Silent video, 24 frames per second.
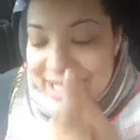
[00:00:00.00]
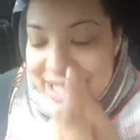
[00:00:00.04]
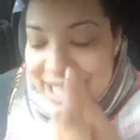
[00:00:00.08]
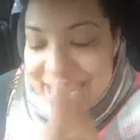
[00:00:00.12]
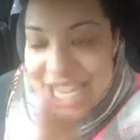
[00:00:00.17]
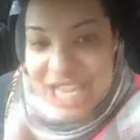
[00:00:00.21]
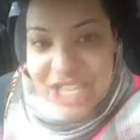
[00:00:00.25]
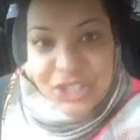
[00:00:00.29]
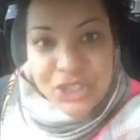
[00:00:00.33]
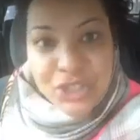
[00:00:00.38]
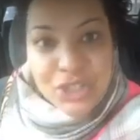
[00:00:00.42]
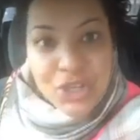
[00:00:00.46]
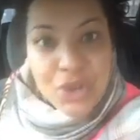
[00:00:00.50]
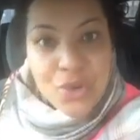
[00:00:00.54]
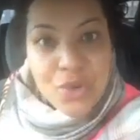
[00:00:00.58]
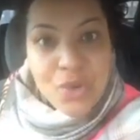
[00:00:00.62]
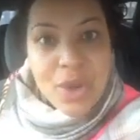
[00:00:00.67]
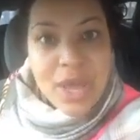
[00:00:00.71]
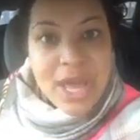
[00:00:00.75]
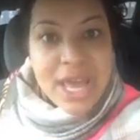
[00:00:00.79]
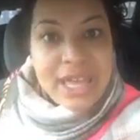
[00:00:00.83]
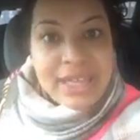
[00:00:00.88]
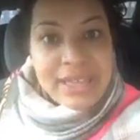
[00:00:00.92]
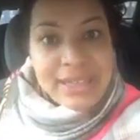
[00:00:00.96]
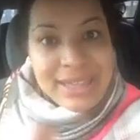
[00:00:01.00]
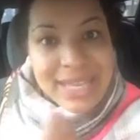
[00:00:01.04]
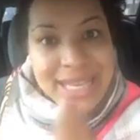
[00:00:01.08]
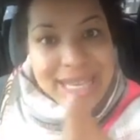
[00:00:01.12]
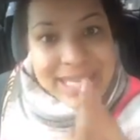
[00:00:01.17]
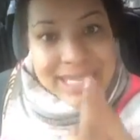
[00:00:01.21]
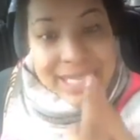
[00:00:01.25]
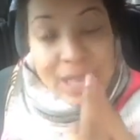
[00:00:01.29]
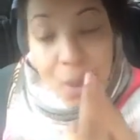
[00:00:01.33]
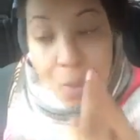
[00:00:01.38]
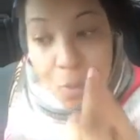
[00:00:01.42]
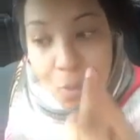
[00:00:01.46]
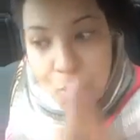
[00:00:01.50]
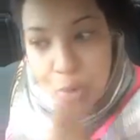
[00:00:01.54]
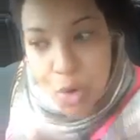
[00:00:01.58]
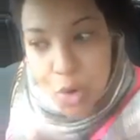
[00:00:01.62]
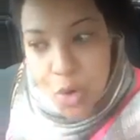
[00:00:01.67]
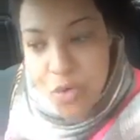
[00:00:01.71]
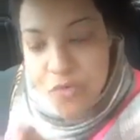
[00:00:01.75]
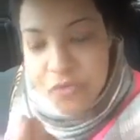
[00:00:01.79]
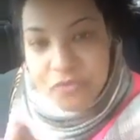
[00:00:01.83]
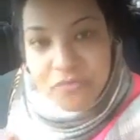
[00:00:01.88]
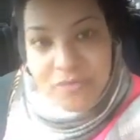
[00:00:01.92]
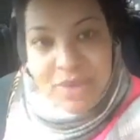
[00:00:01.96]
issue, these
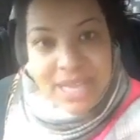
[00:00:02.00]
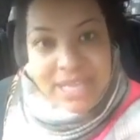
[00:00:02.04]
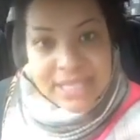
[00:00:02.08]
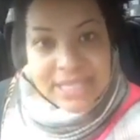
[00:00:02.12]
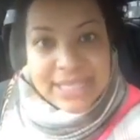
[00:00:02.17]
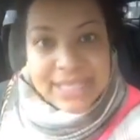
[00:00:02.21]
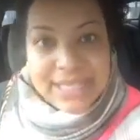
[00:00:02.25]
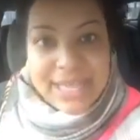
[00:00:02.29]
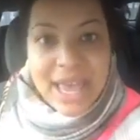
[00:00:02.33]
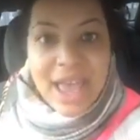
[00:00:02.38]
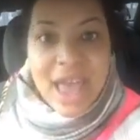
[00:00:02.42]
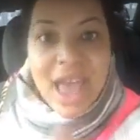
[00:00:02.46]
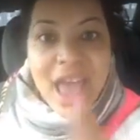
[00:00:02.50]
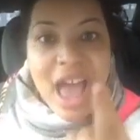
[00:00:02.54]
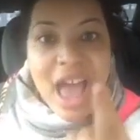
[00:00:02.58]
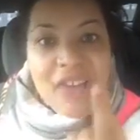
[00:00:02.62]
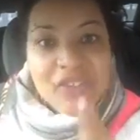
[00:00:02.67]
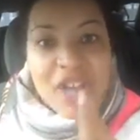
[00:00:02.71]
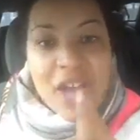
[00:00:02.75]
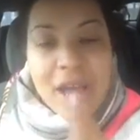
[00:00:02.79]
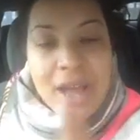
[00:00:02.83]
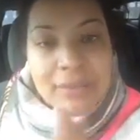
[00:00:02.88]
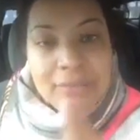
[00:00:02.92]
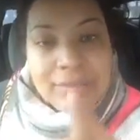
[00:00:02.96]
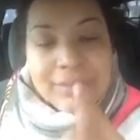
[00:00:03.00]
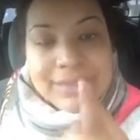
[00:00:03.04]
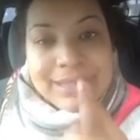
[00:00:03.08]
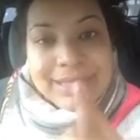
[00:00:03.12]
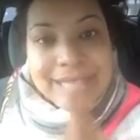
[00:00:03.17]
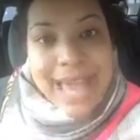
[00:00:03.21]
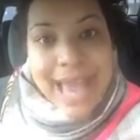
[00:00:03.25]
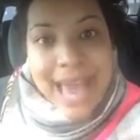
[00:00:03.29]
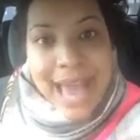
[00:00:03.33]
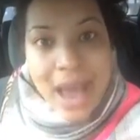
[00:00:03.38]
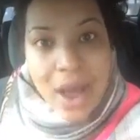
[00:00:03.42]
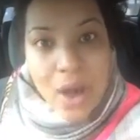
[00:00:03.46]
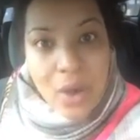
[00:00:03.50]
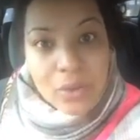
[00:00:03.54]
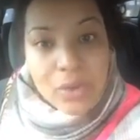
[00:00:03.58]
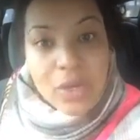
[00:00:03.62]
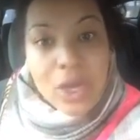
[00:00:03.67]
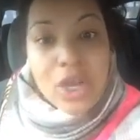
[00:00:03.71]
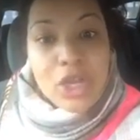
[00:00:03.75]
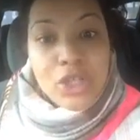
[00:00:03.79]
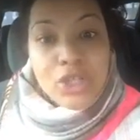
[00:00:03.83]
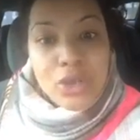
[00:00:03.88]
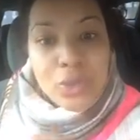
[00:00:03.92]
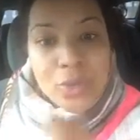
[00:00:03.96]
movements have come down
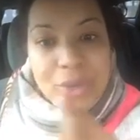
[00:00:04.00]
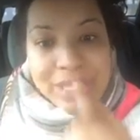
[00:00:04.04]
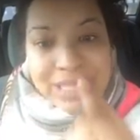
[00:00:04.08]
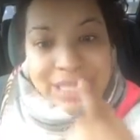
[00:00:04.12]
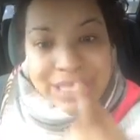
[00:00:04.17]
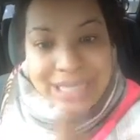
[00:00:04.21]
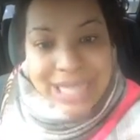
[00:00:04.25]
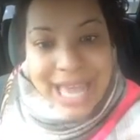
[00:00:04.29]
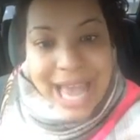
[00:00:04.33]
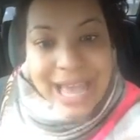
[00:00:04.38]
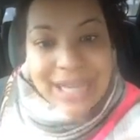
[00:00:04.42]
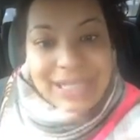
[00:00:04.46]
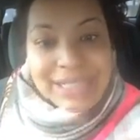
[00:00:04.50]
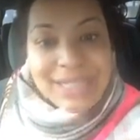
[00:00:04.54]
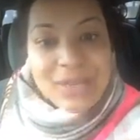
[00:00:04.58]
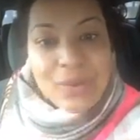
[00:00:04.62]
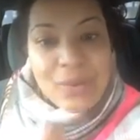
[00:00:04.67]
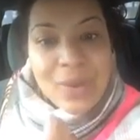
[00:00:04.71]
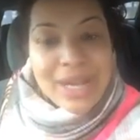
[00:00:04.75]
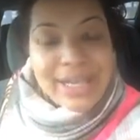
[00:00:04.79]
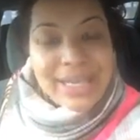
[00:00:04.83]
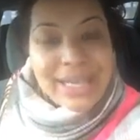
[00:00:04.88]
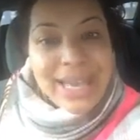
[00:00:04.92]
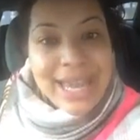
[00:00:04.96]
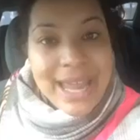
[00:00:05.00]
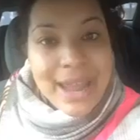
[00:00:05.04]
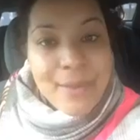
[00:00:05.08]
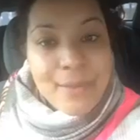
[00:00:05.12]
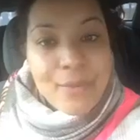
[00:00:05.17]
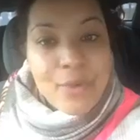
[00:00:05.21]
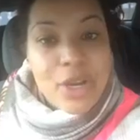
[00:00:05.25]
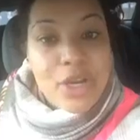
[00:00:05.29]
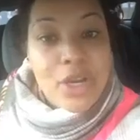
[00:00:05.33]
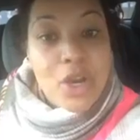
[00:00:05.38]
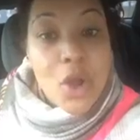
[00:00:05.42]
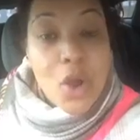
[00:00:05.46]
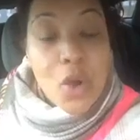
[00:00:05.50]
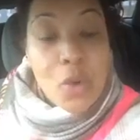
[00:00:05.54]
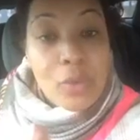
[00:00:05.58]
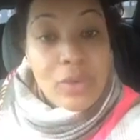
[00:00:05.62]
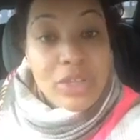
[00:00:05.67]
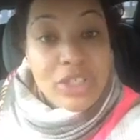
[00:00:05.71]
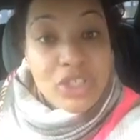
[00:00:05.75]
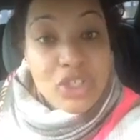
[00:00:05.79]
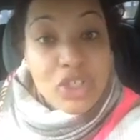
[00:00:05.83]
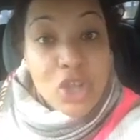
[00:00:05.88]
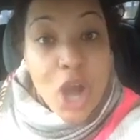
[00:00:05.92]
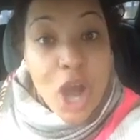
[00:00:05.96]
to exactly what Cameron
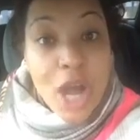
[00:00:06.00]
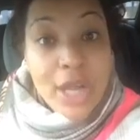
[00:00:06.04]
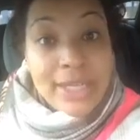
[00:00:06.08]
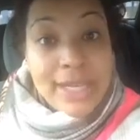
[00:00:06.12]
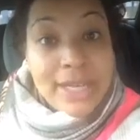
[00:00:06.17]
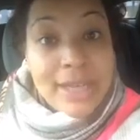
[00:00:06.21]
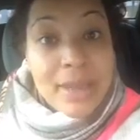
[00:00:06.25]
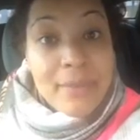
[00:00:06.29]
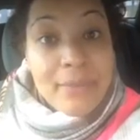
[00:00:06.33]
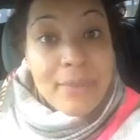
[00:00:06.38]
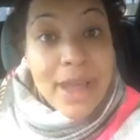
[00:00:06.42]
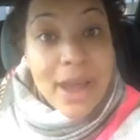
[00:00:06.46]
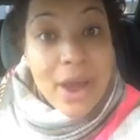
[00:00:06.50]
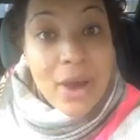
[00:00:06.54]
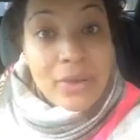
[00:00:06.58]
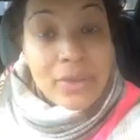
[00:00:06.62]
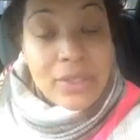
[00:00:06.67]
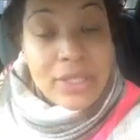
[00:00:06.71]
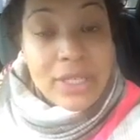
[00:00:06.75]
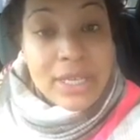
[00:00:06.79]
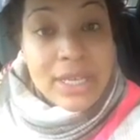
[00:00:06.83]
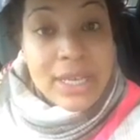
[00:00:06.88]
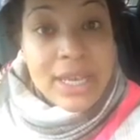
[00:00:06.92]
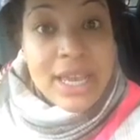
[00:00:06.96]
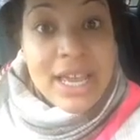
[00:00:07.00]
was talking about.